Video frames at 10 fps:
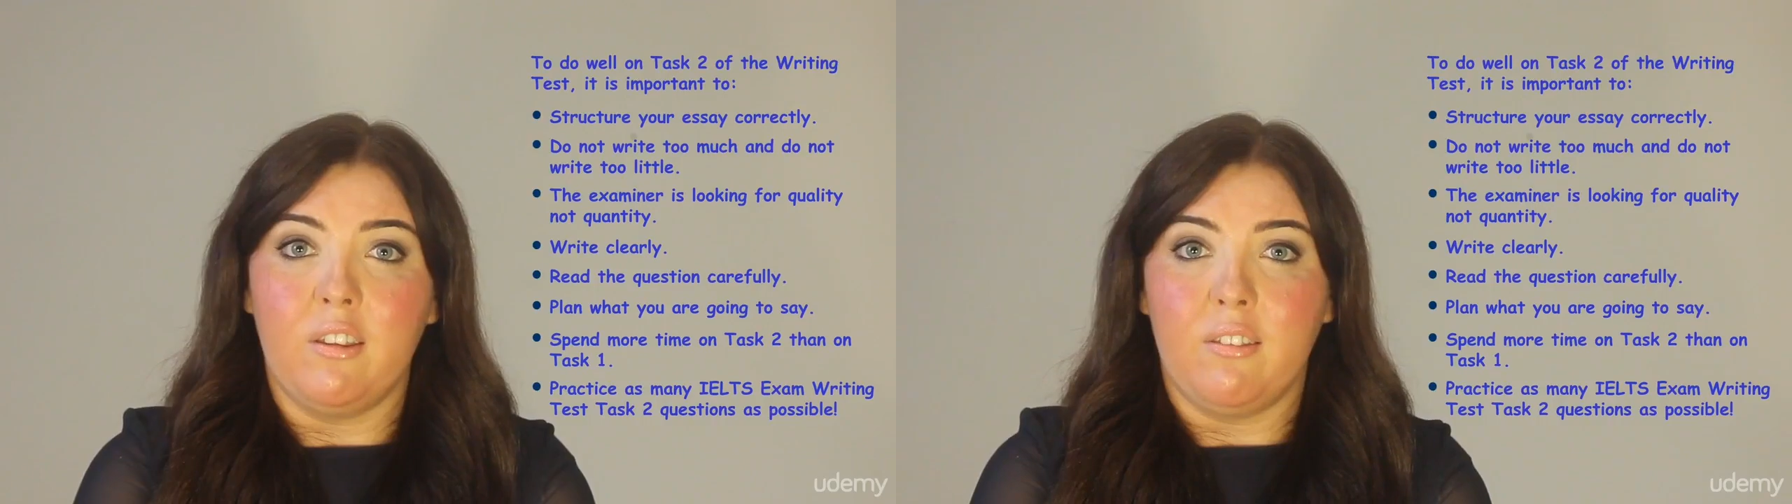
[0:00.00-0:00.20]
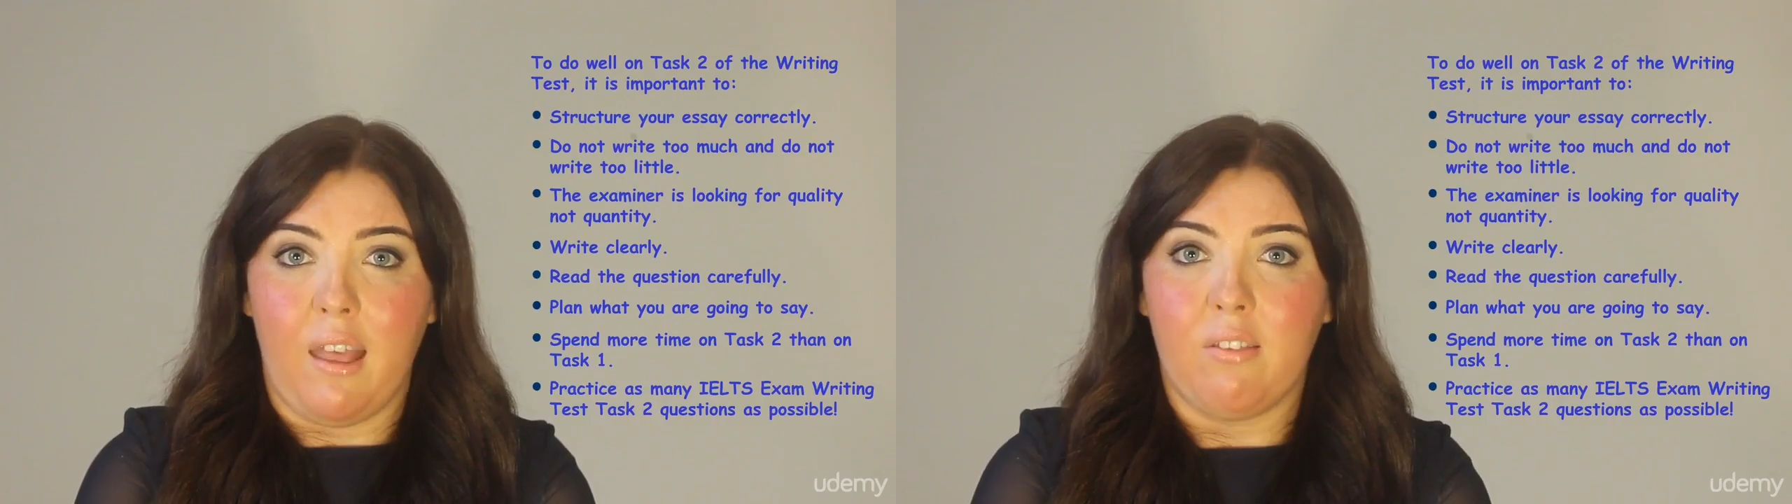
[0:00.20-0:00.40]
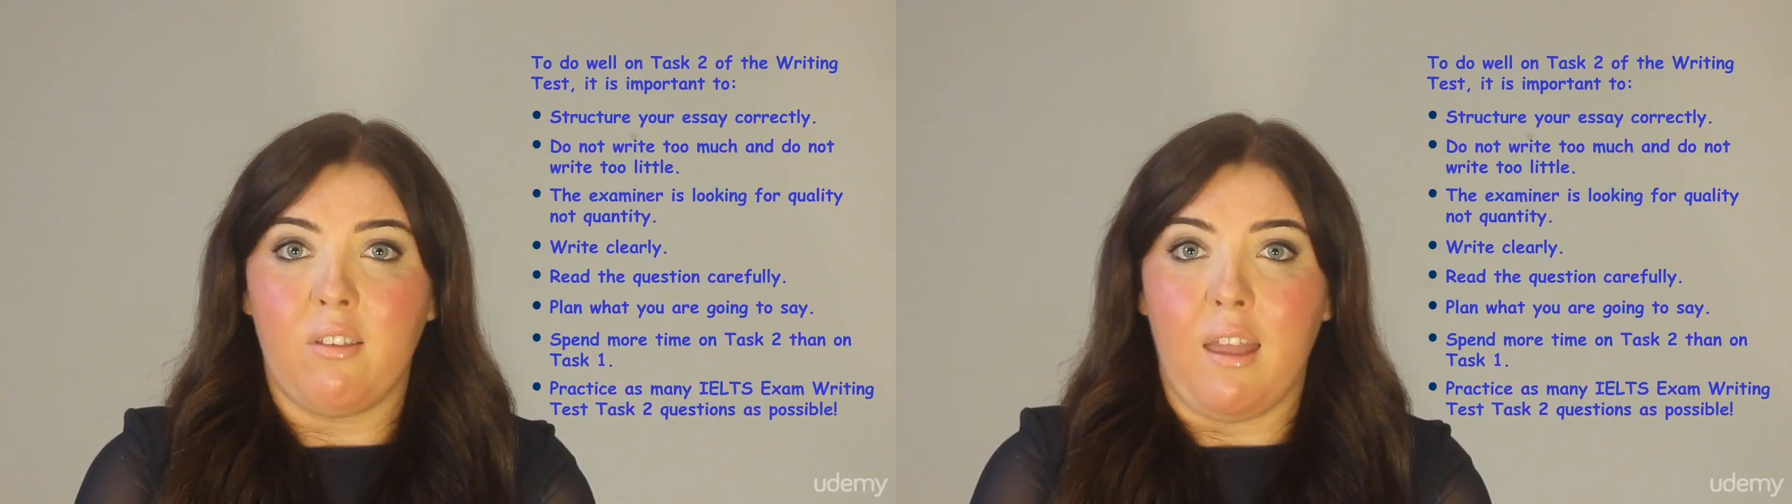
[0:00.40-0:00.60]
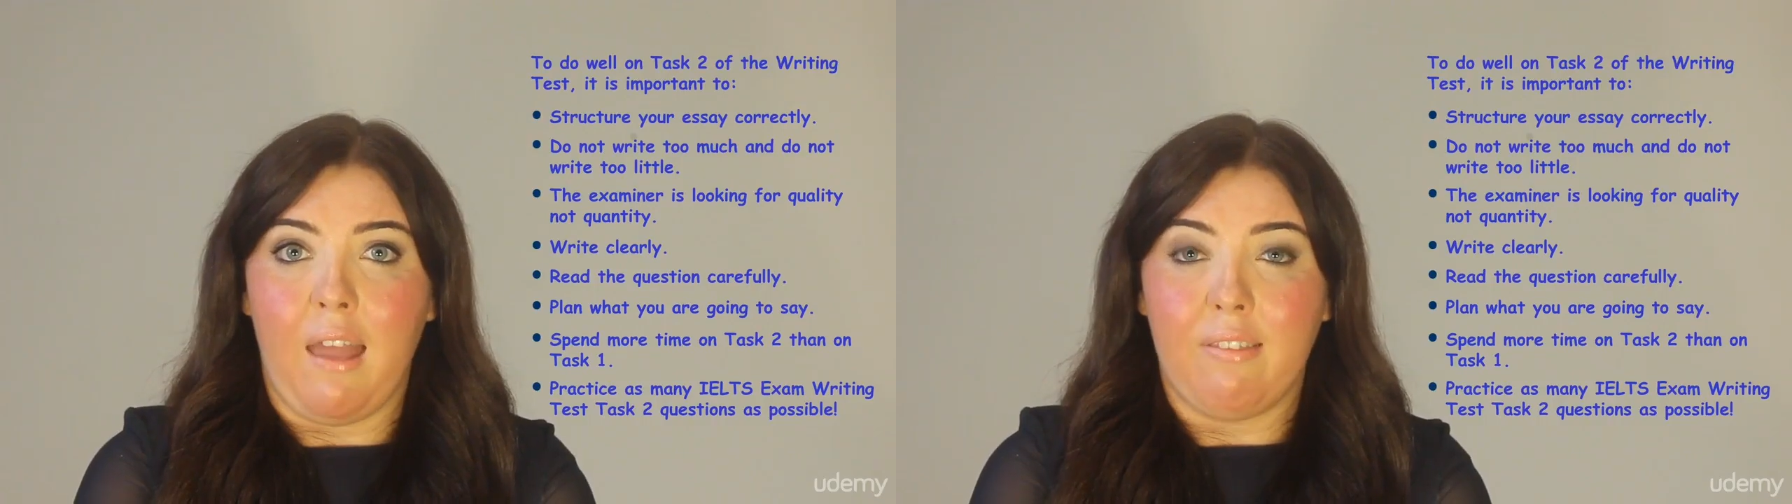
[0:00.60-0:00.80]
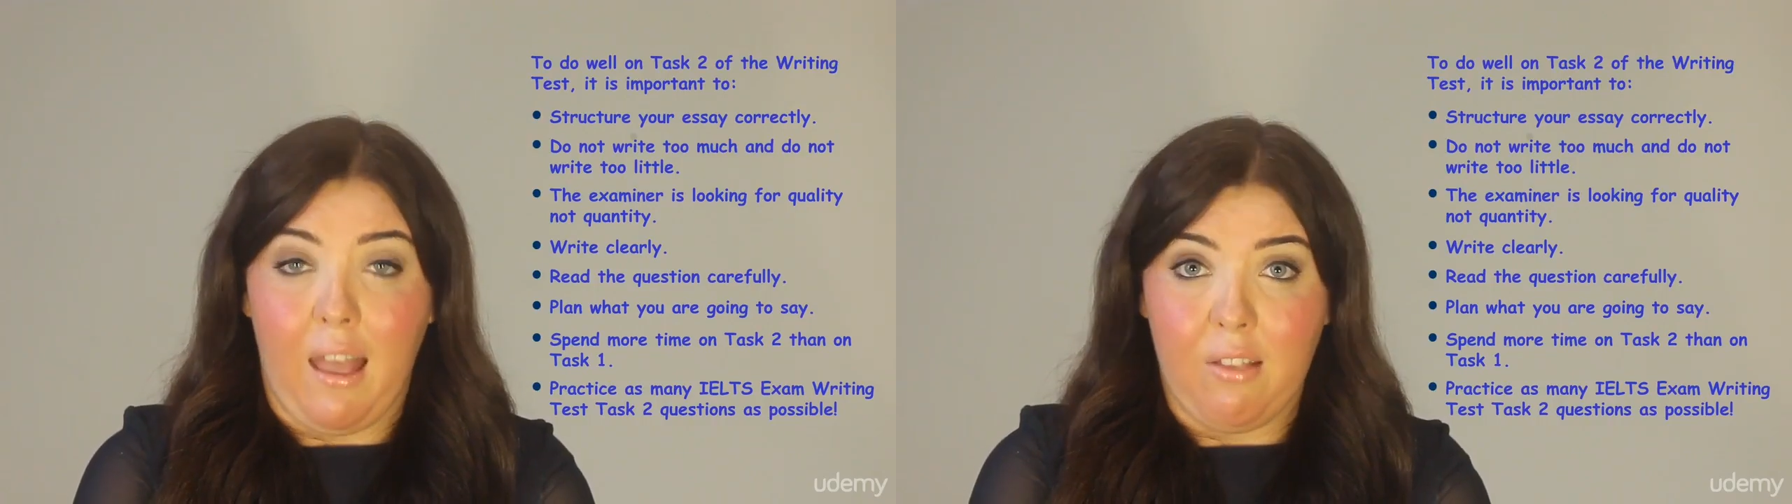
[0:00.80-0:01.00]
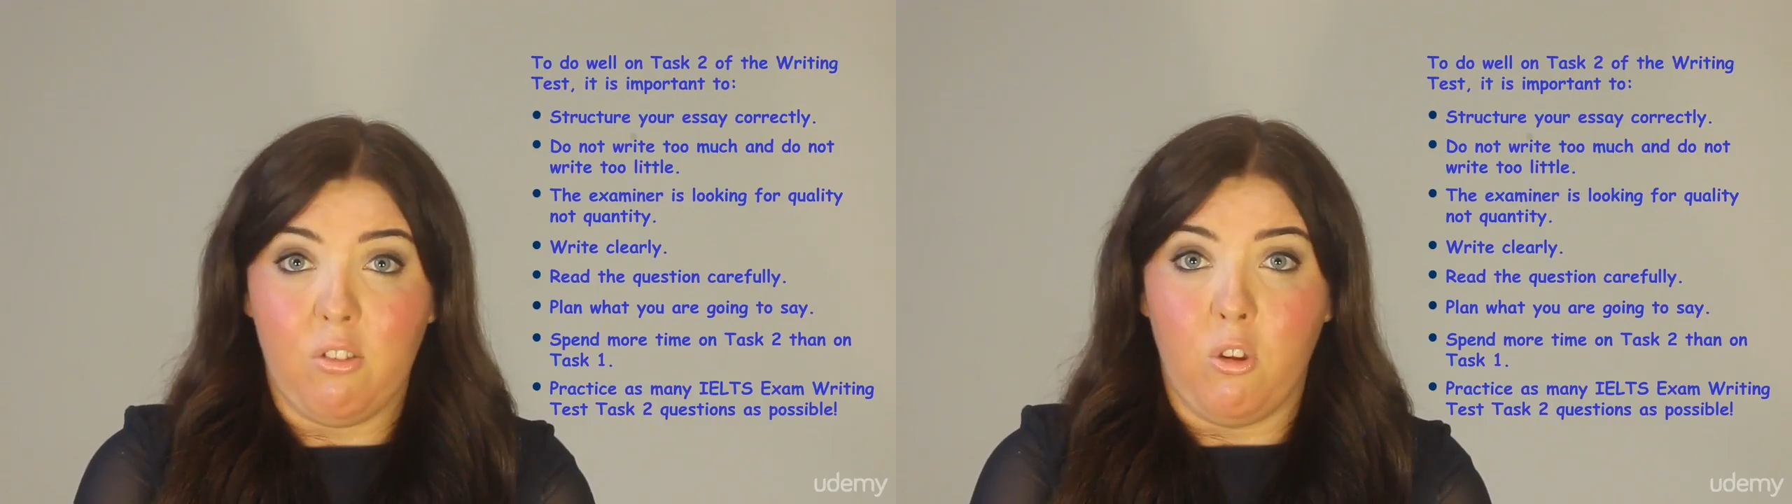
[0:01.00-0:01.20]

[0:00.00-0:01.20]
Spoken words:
writing test